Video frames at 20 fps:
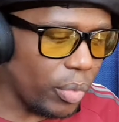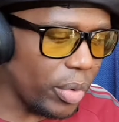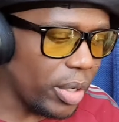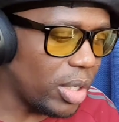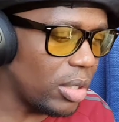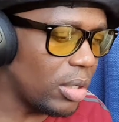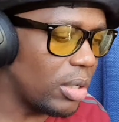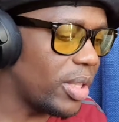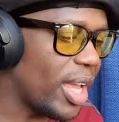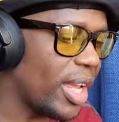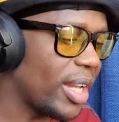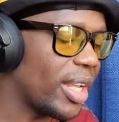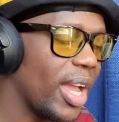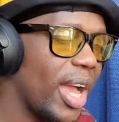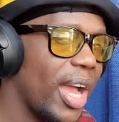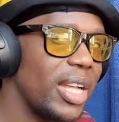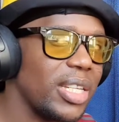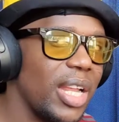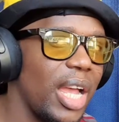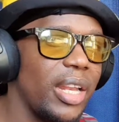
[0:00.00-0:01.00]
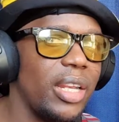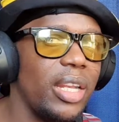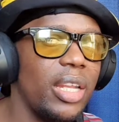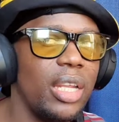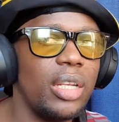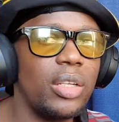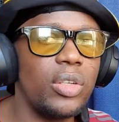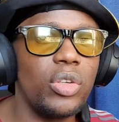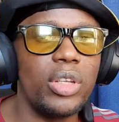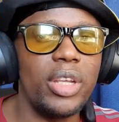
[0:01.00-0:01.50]
we do that, guys, I
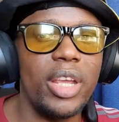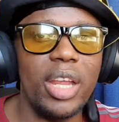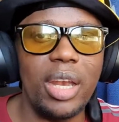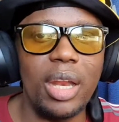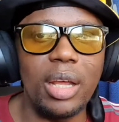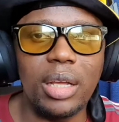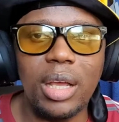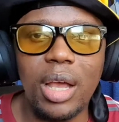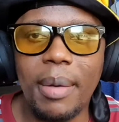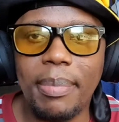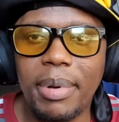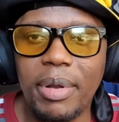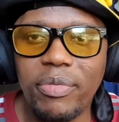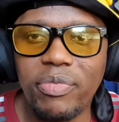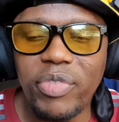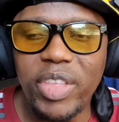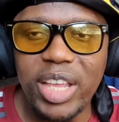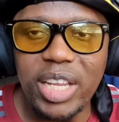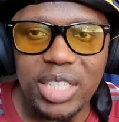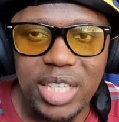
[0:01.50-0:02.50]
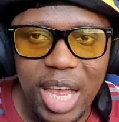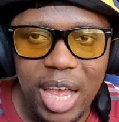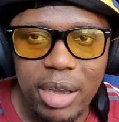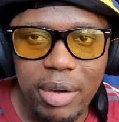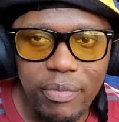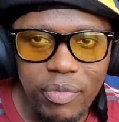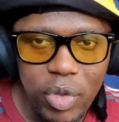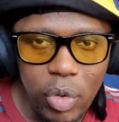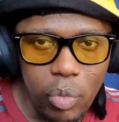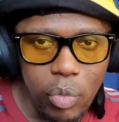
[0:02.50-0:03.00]
need to get a couple of things
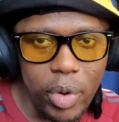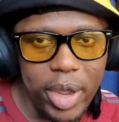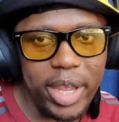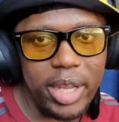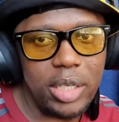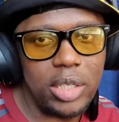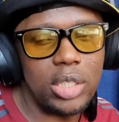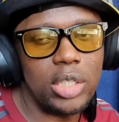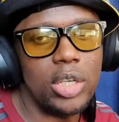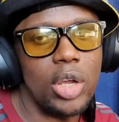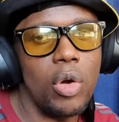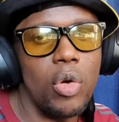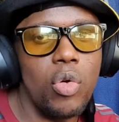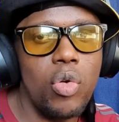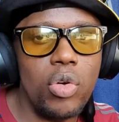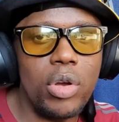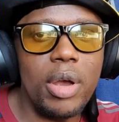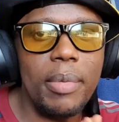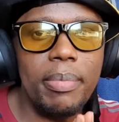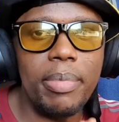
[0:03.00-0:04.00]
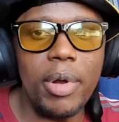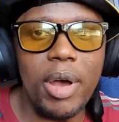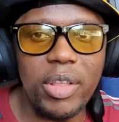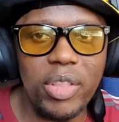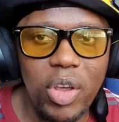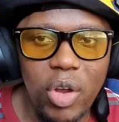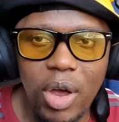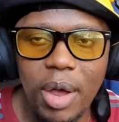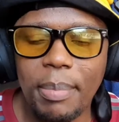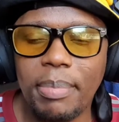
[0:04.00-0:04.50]
out of the way. So hookah
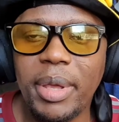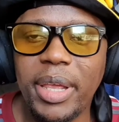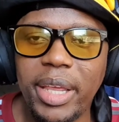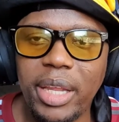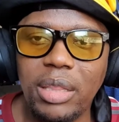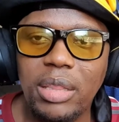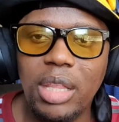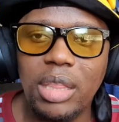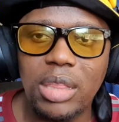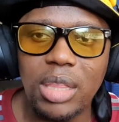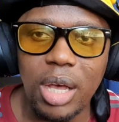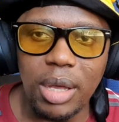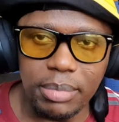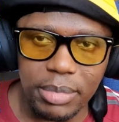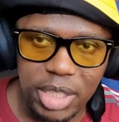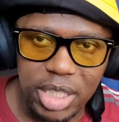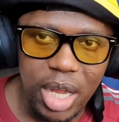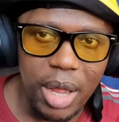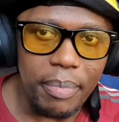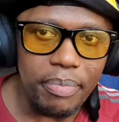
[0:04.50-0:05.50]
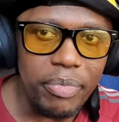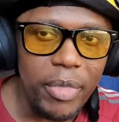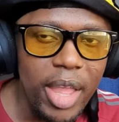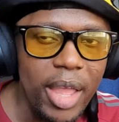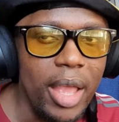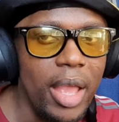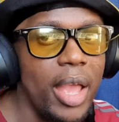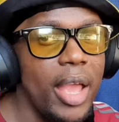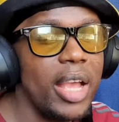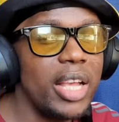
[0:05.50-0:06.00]
brother up, hit the thumbs up,
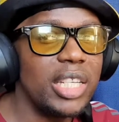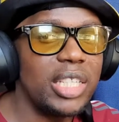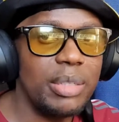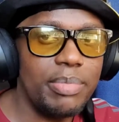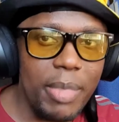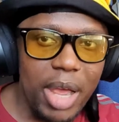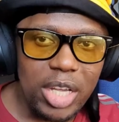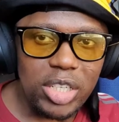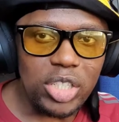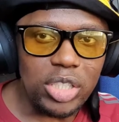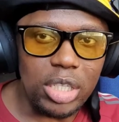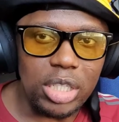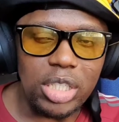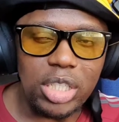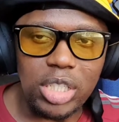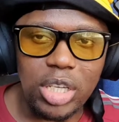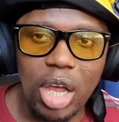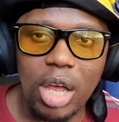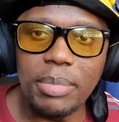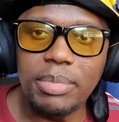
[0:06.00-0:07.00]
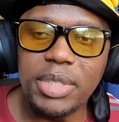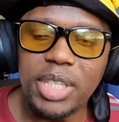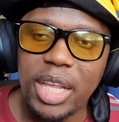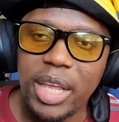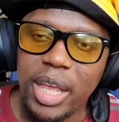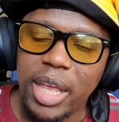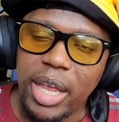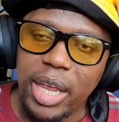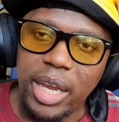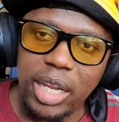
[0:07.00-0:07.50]
smash the subs,
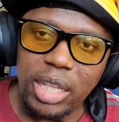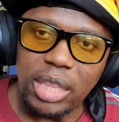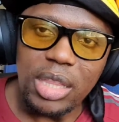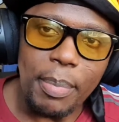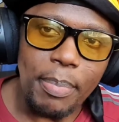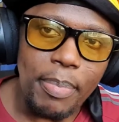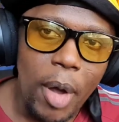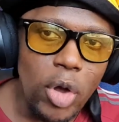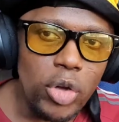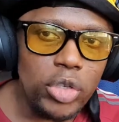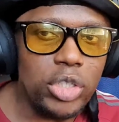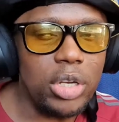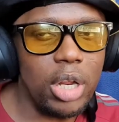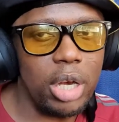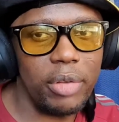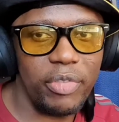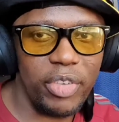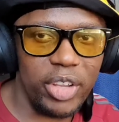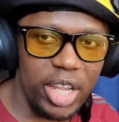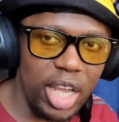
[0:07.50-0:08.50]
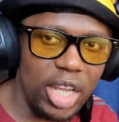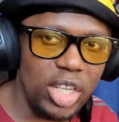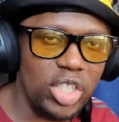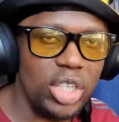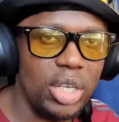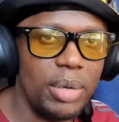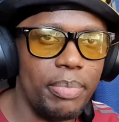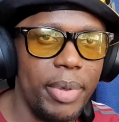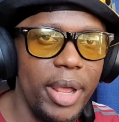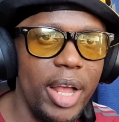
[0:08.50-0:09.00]
hit the post
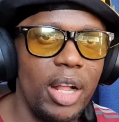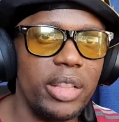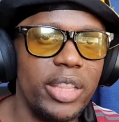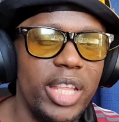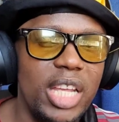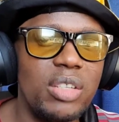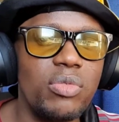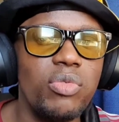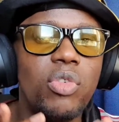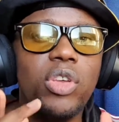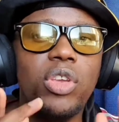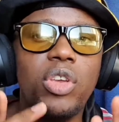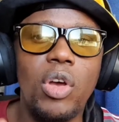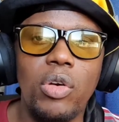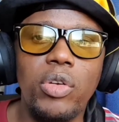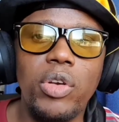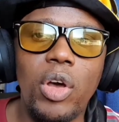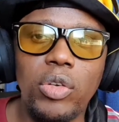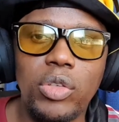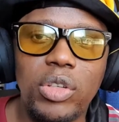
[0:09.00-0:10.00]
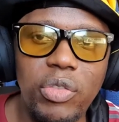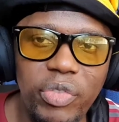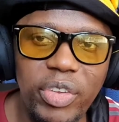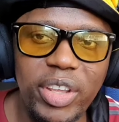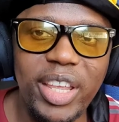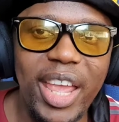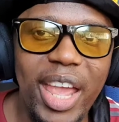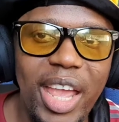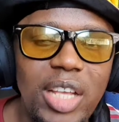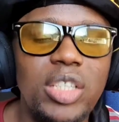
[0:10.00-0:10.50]
notification bell. That's for your
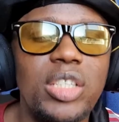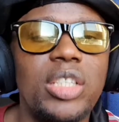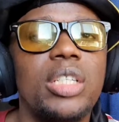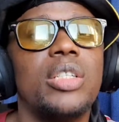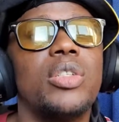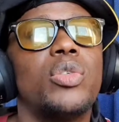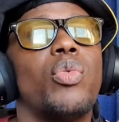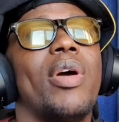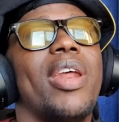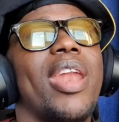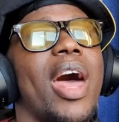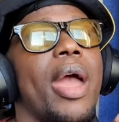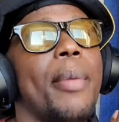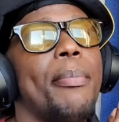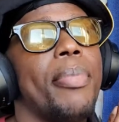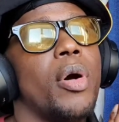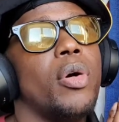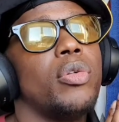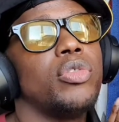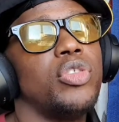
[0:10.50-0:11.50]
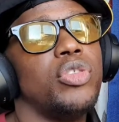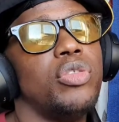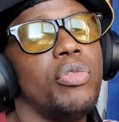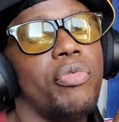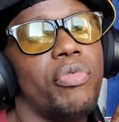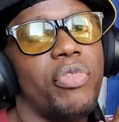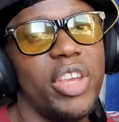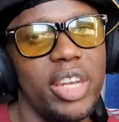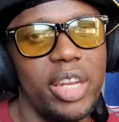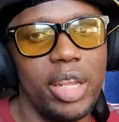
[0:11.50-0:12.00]
notifications when I post new
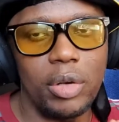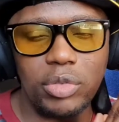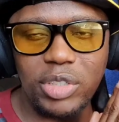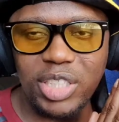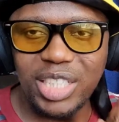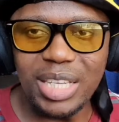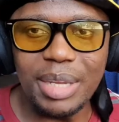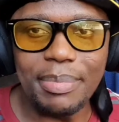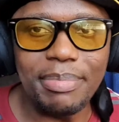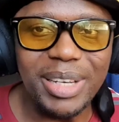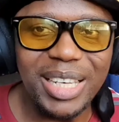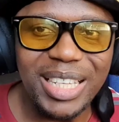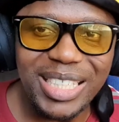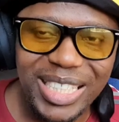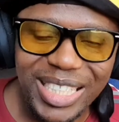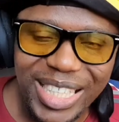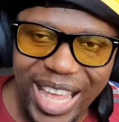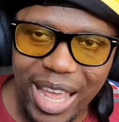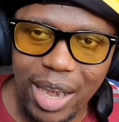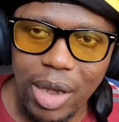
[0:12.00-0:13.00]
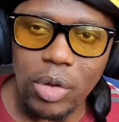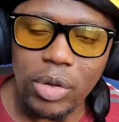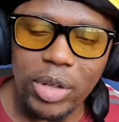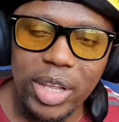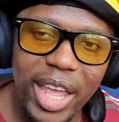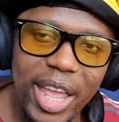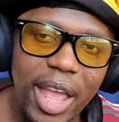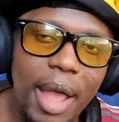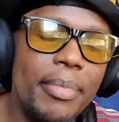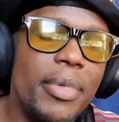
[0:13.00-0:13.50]
videos. Simple as that.
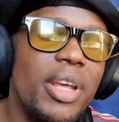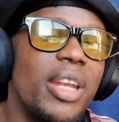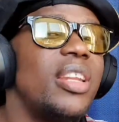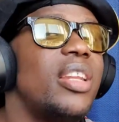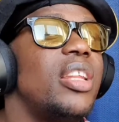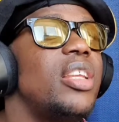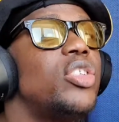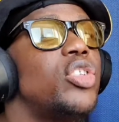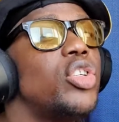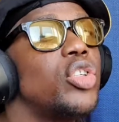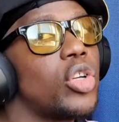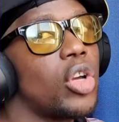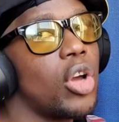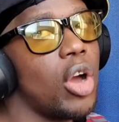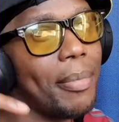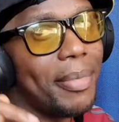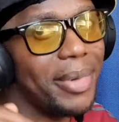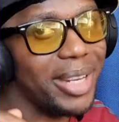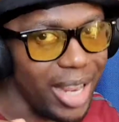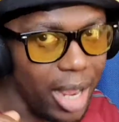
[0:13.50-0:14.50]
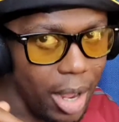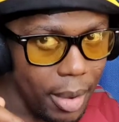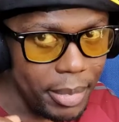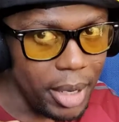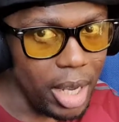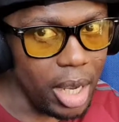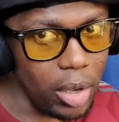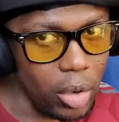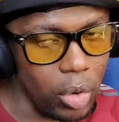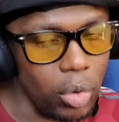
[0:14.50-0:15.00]
Okay, I'm gonna need you to comment down
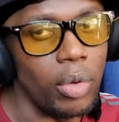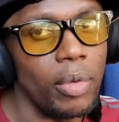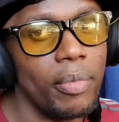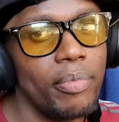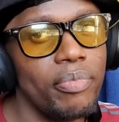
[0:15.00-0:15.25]
below